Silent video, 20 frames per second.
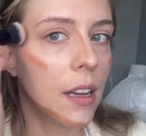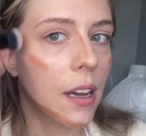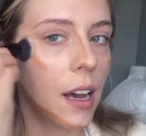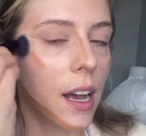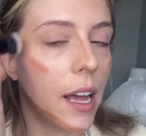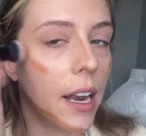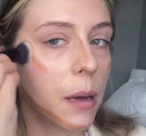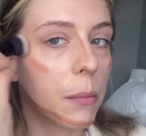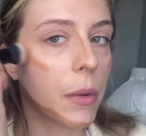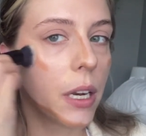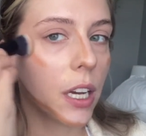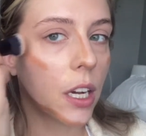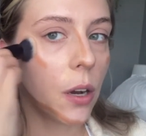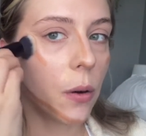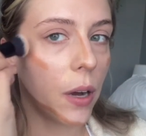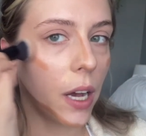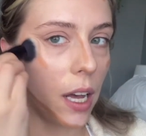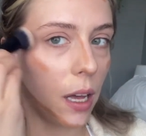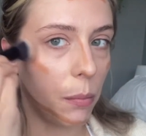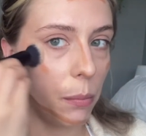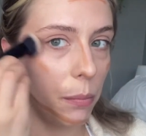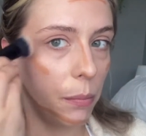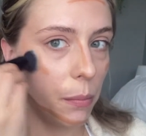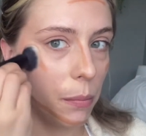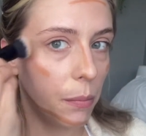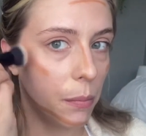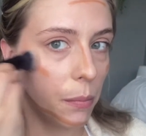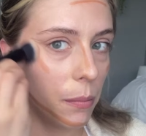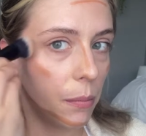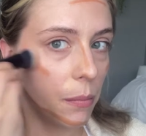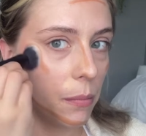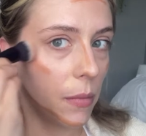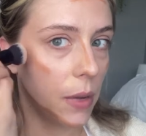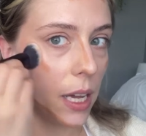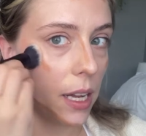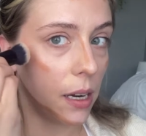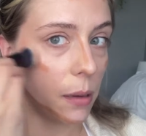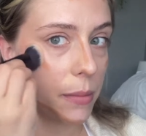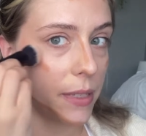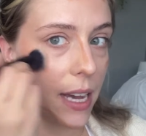And I'm gonna go up,
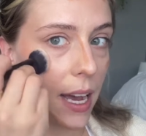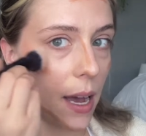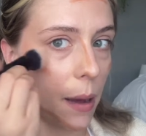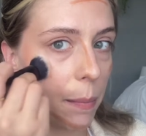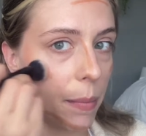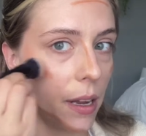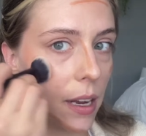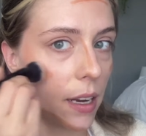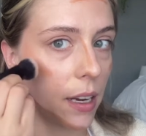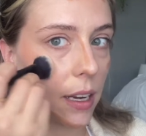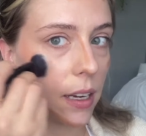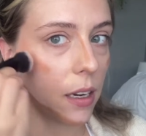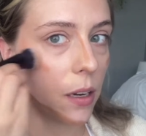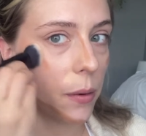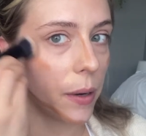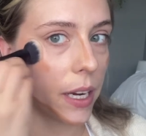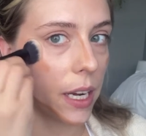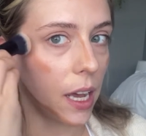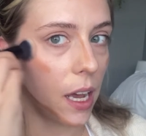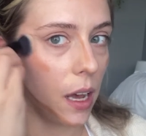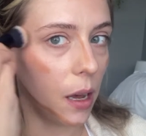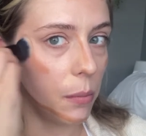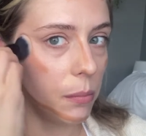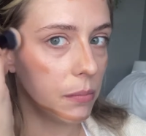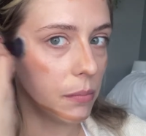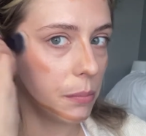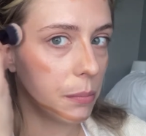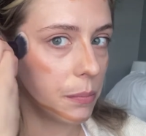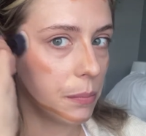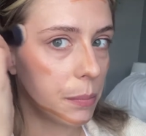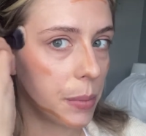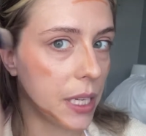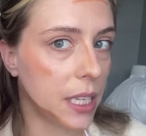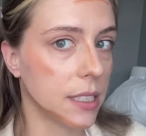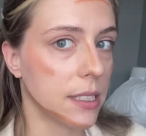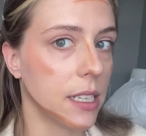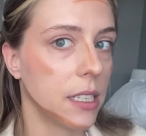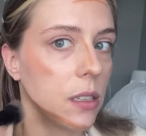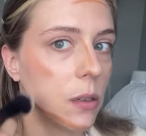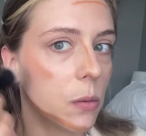and I'm tapping and going up because
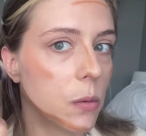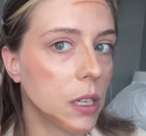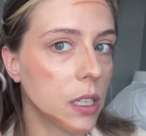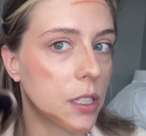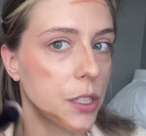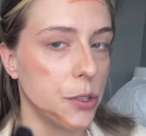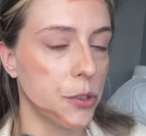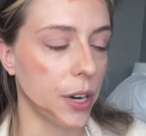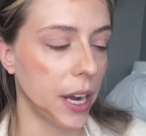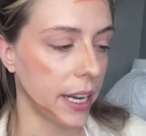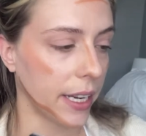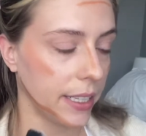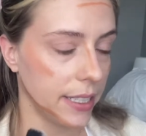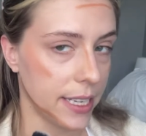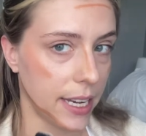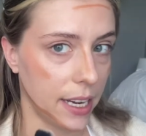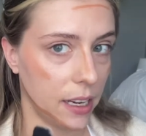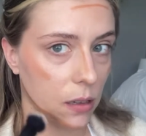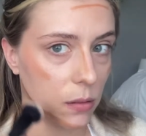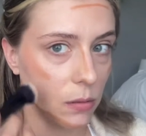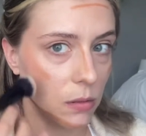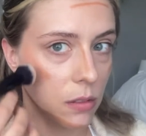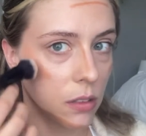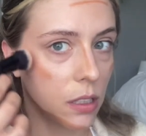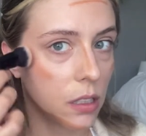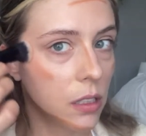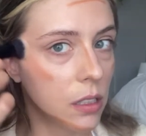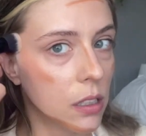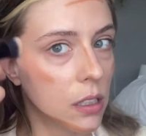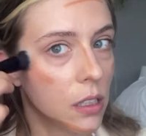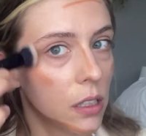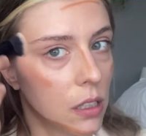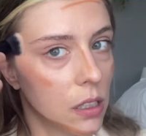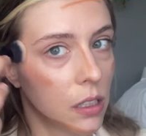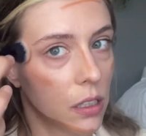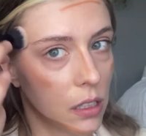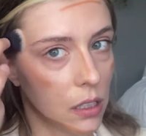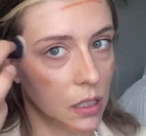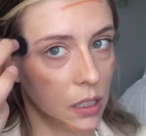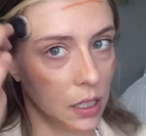I don't want to drag it down,
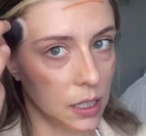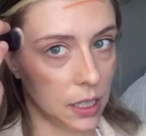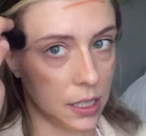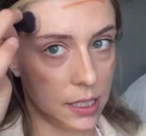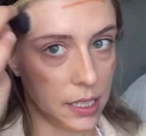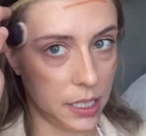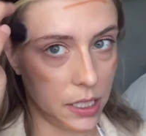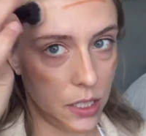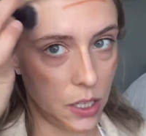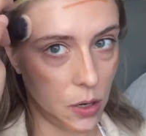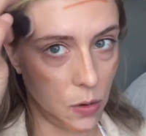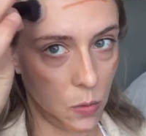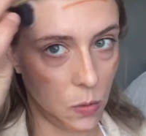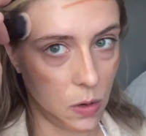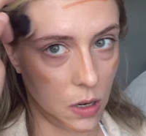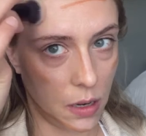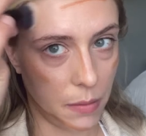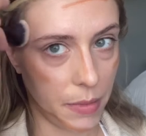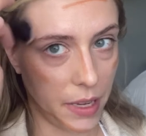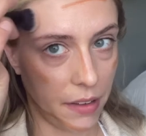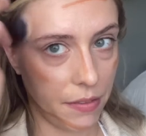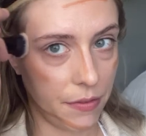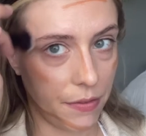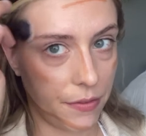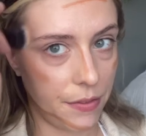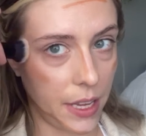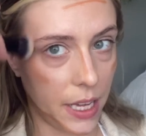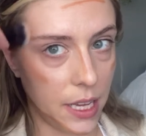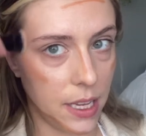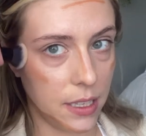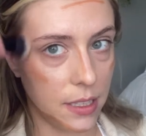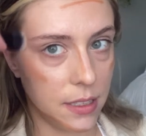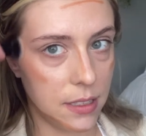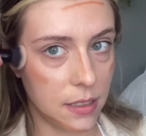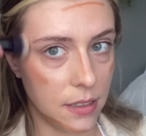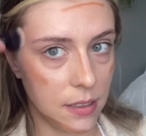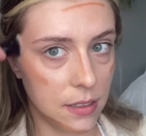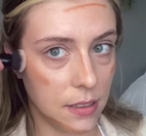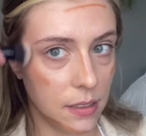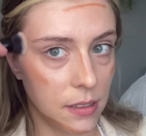because I don't want my
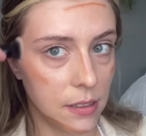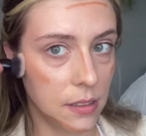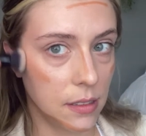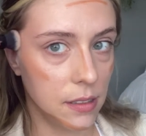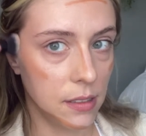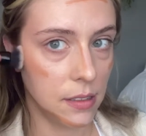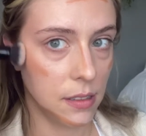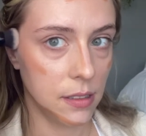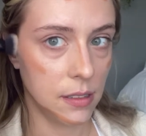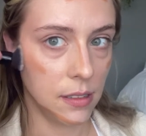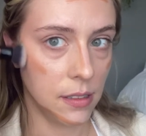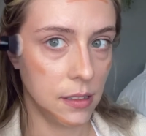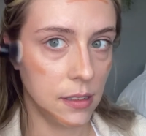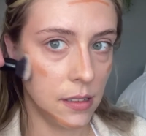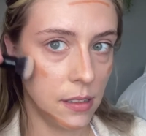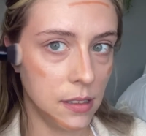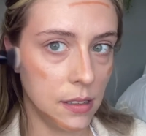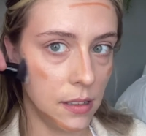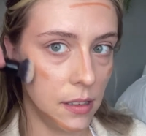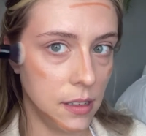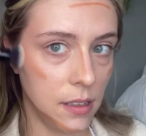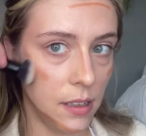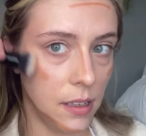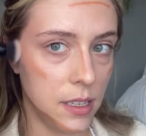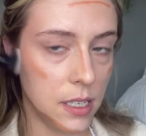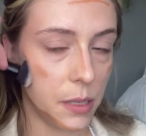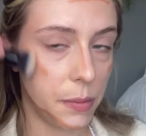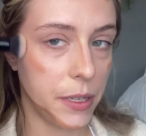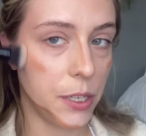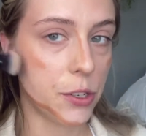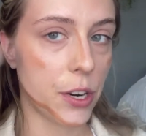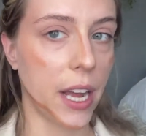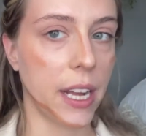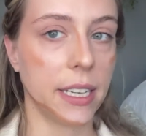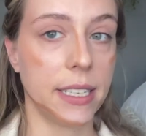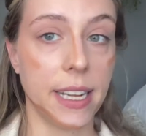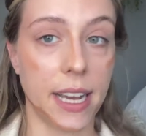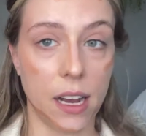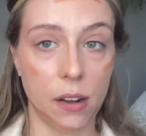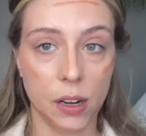face to be dragged
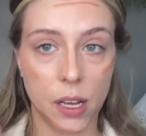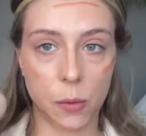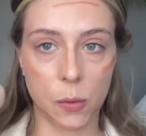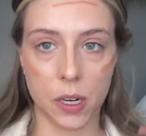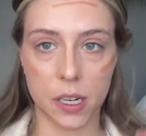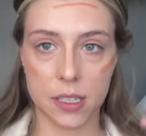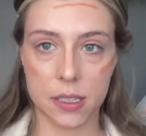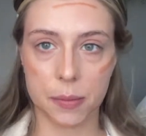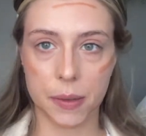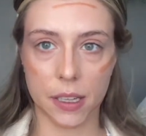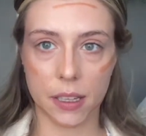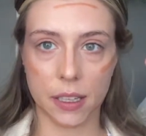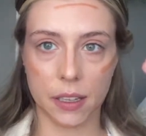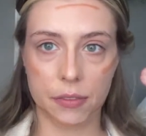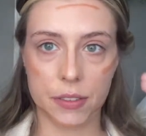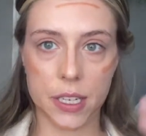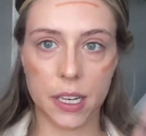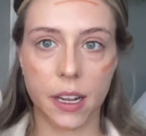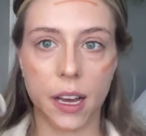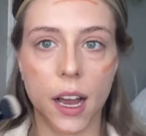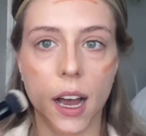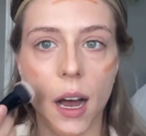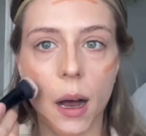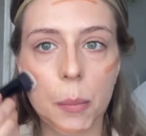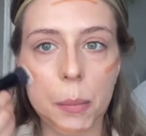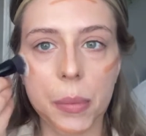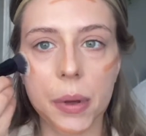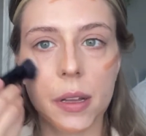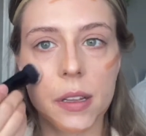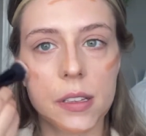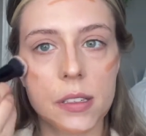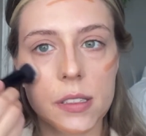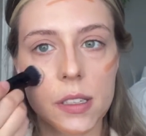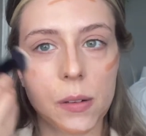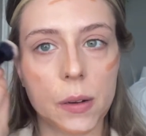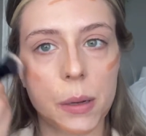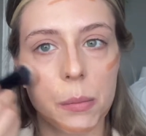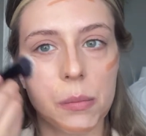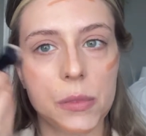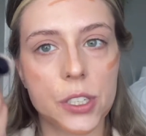down. I want it to be lifted up. So
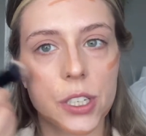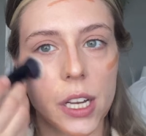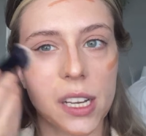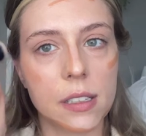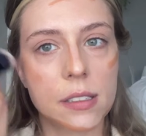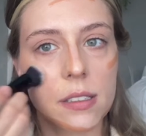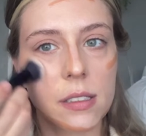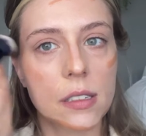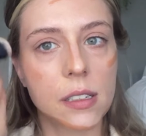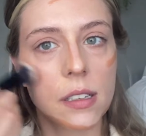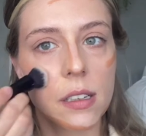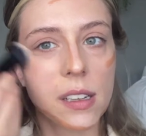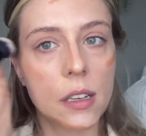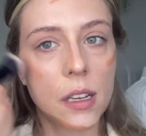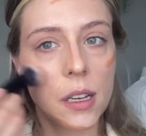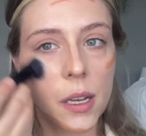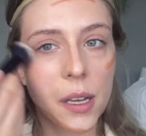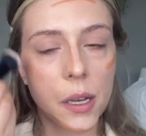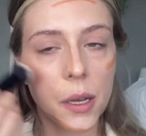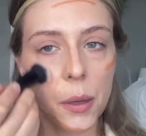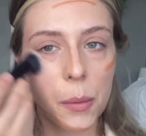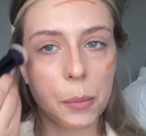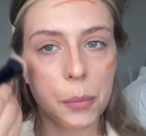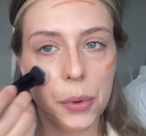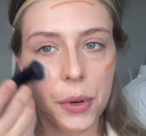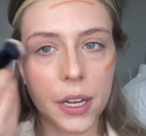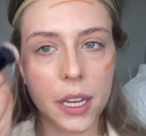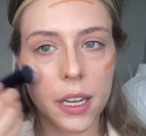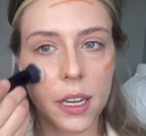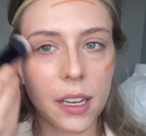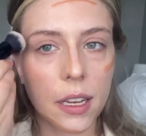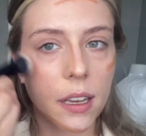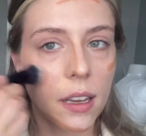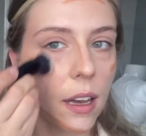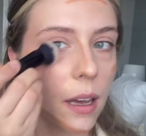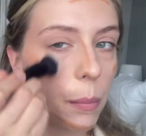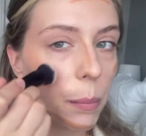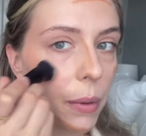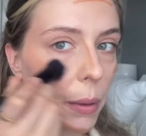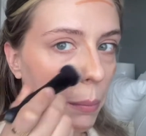I'm just bringing it
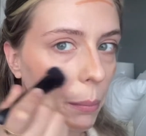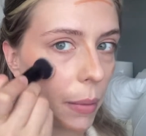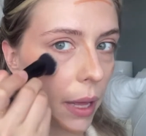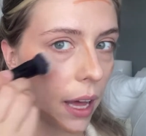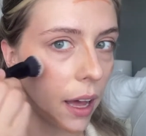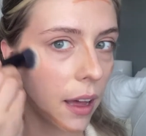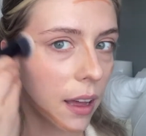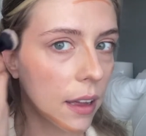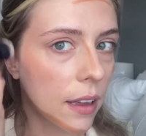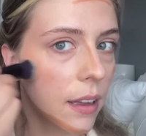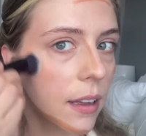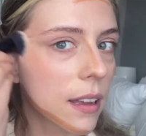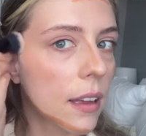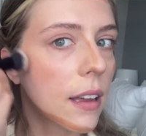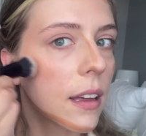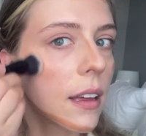up and back.